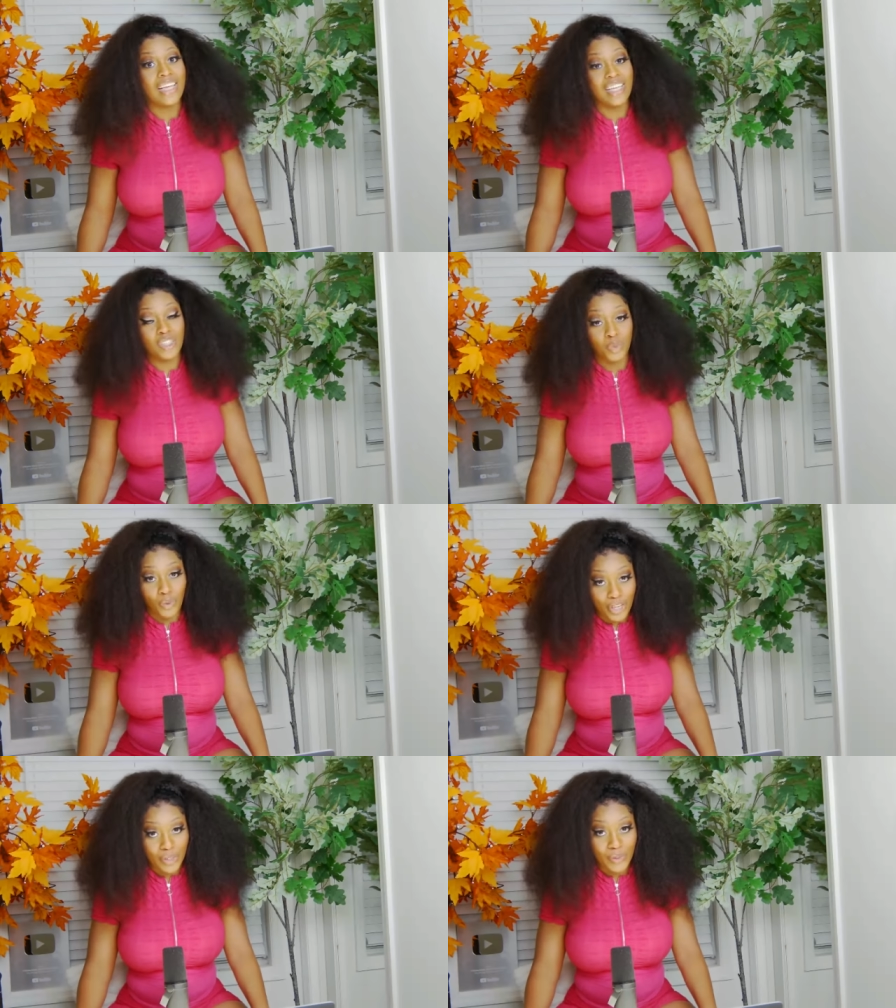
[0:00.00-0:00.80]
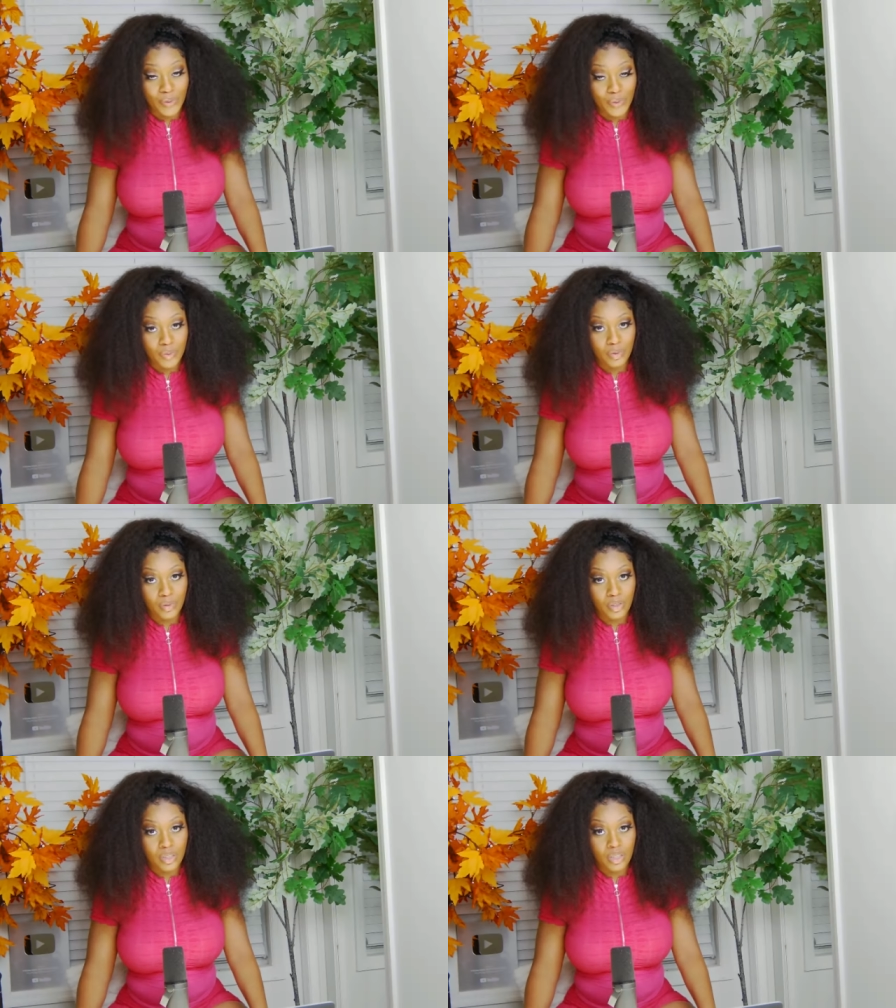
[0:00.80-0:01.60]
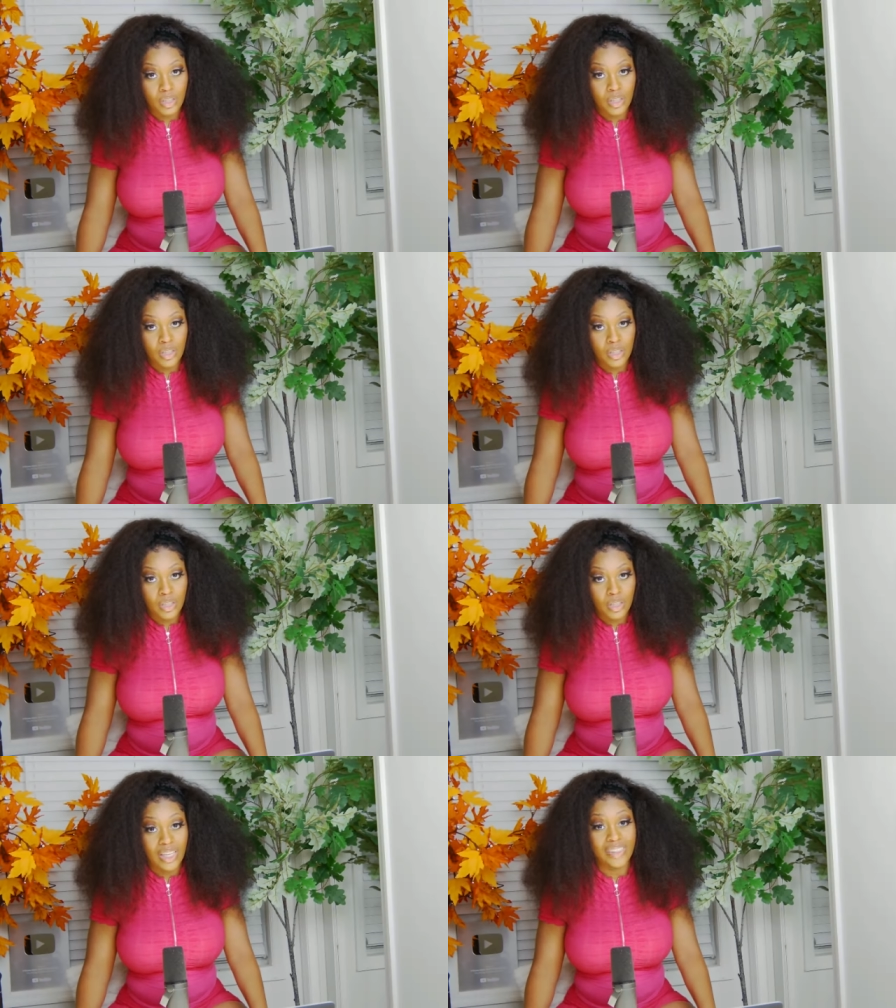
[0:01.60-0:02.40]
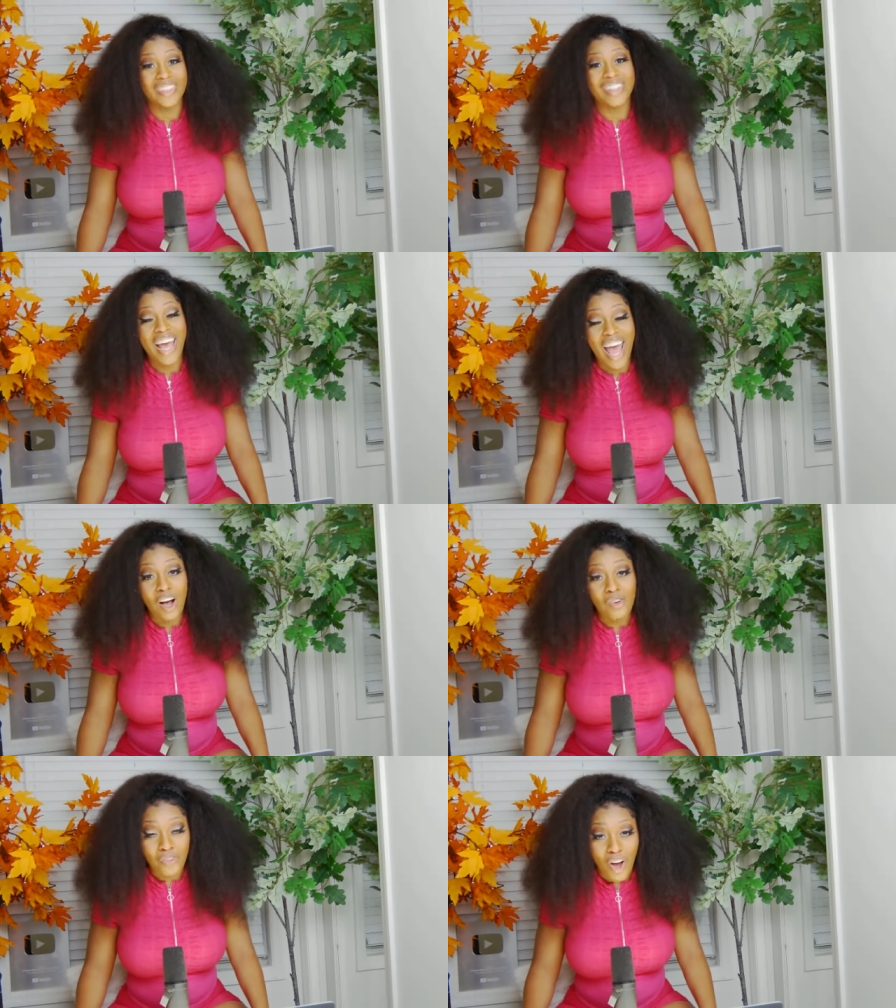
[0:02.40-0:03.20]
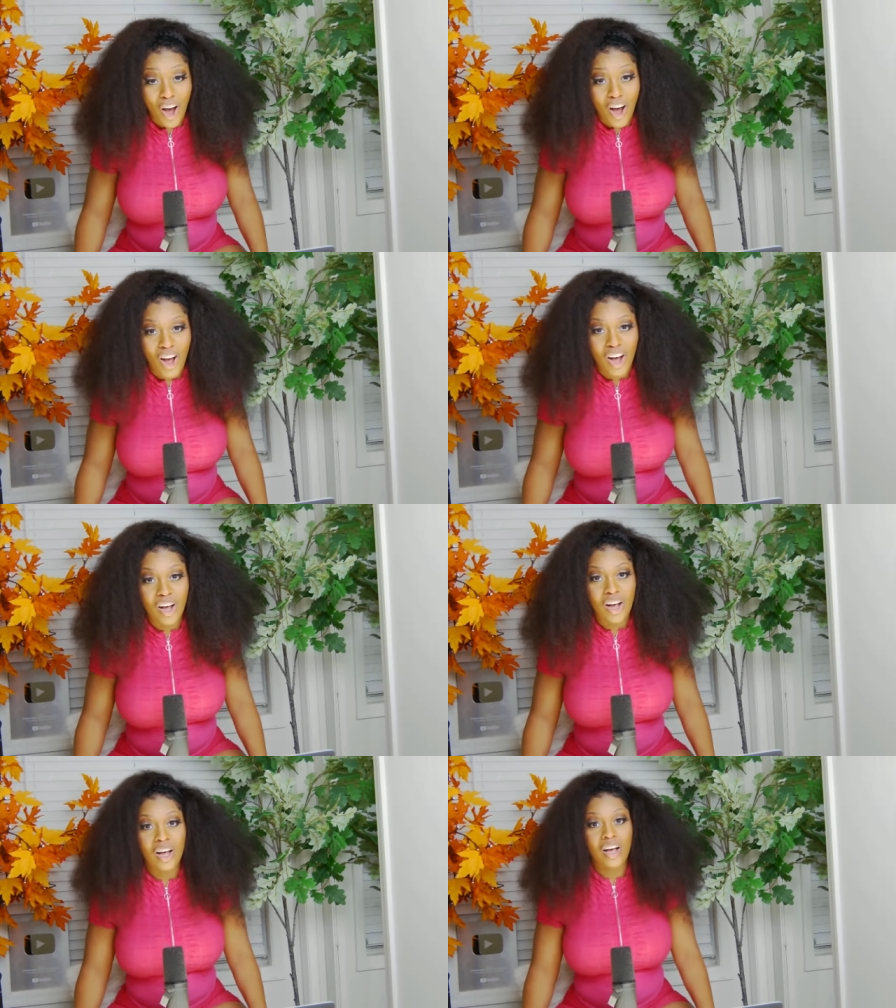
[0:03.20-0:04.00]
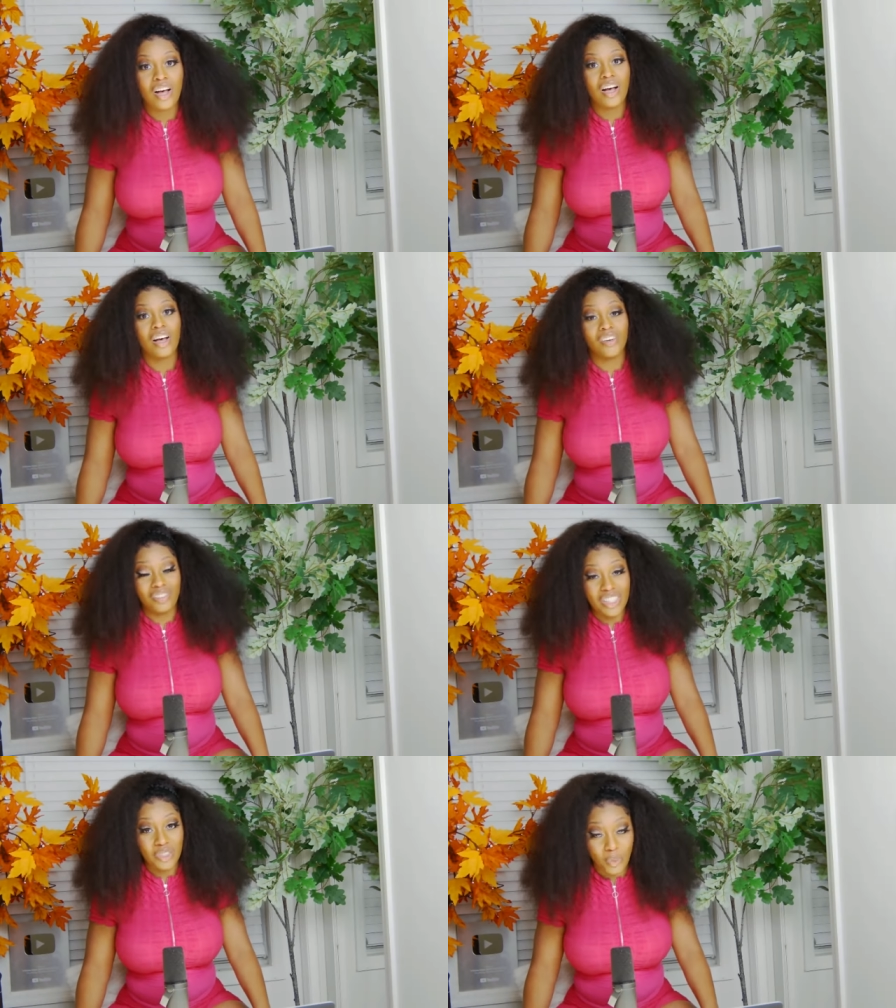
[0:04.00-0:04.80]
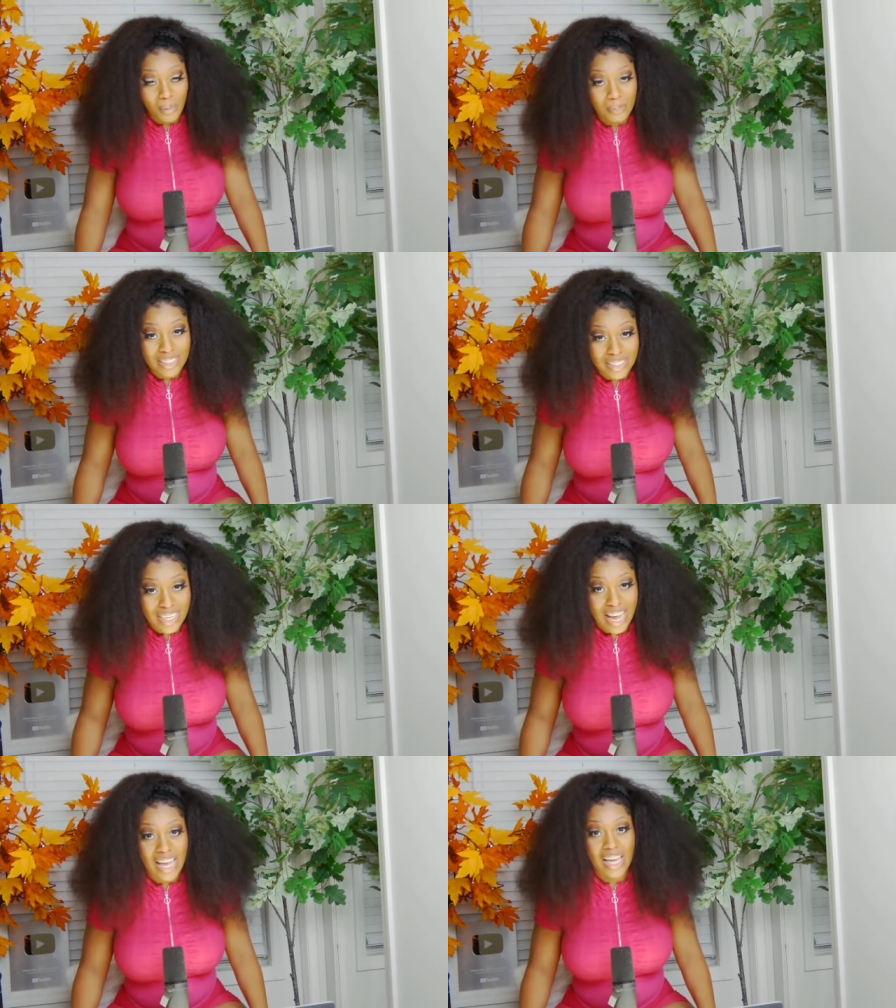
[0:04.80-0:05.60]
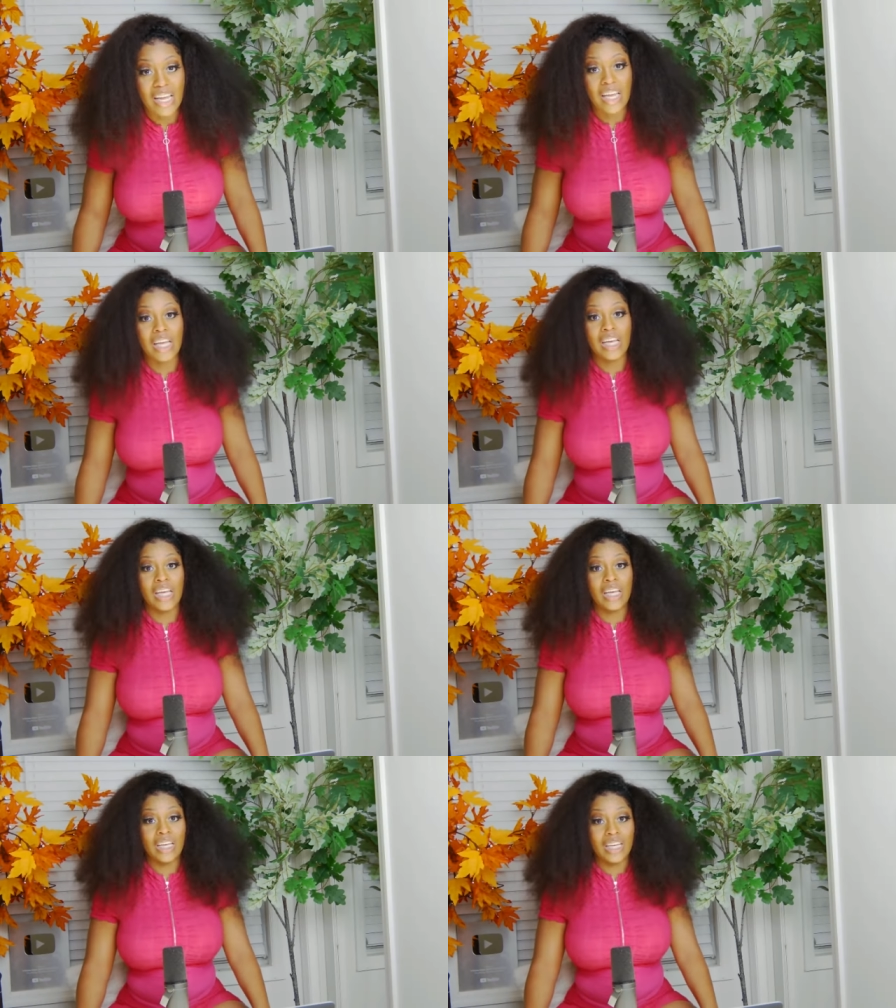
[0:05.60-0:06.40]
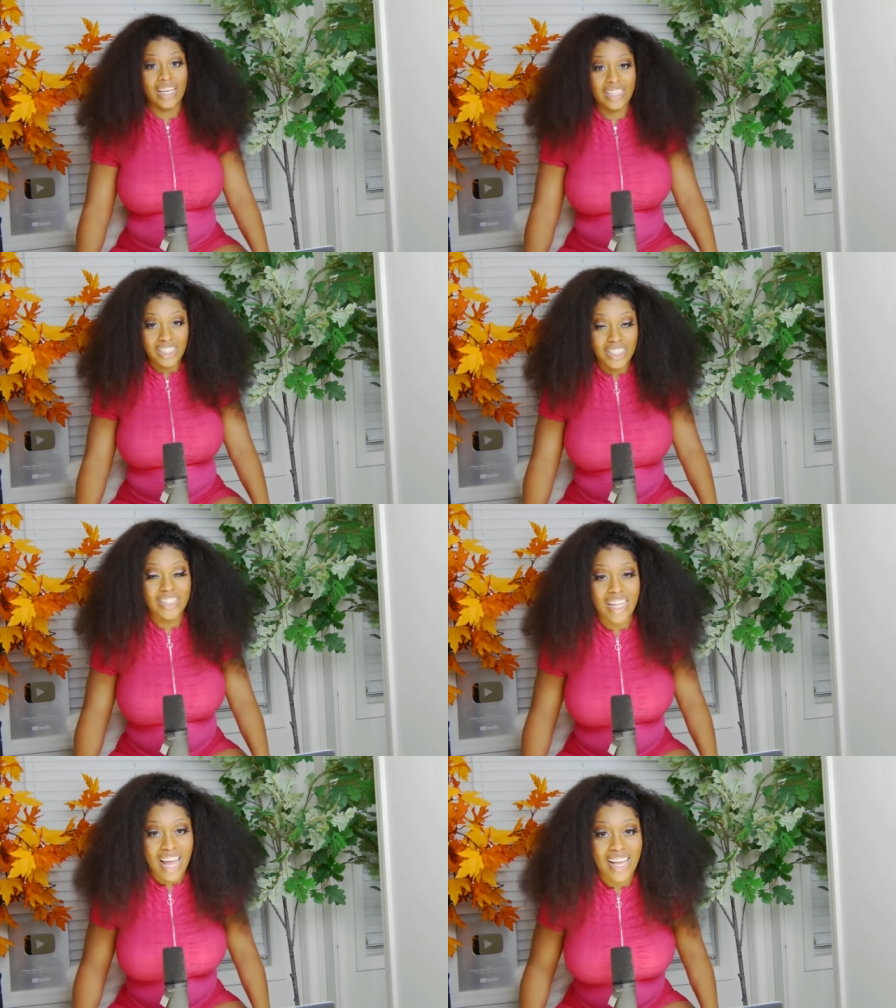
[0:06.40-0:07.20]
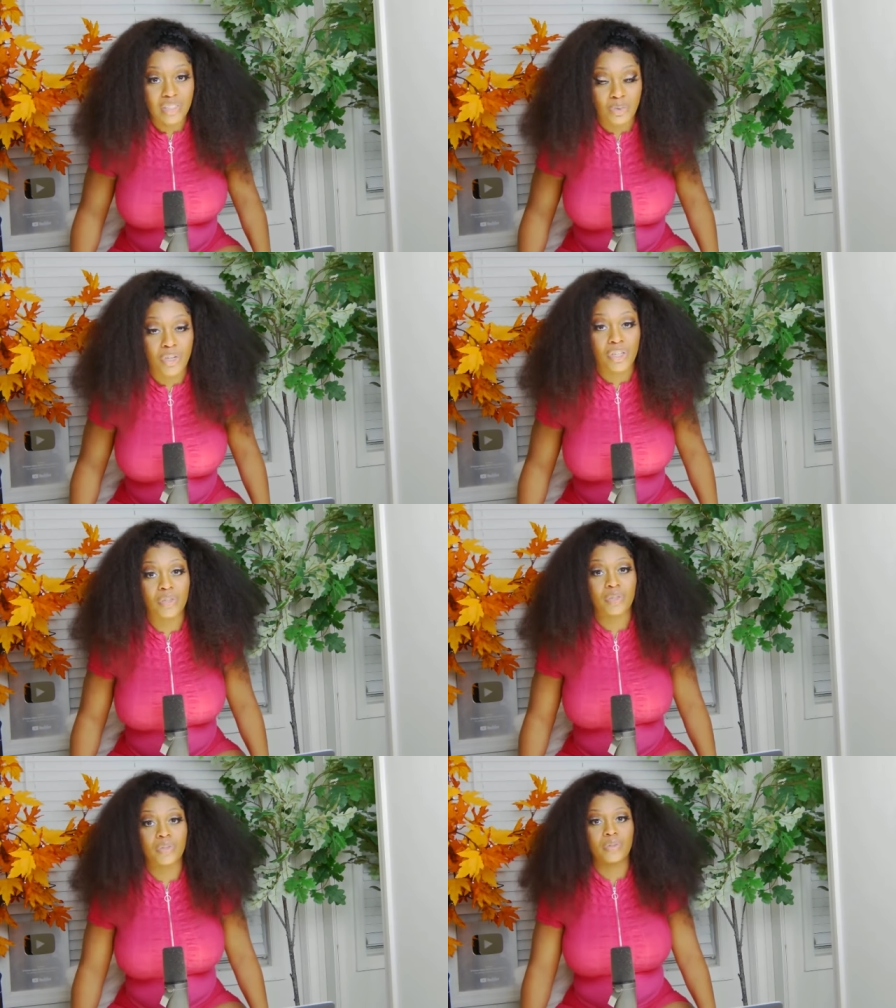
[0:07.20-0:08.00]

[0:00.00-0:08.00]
is real. And the downfall of these women today is just as real.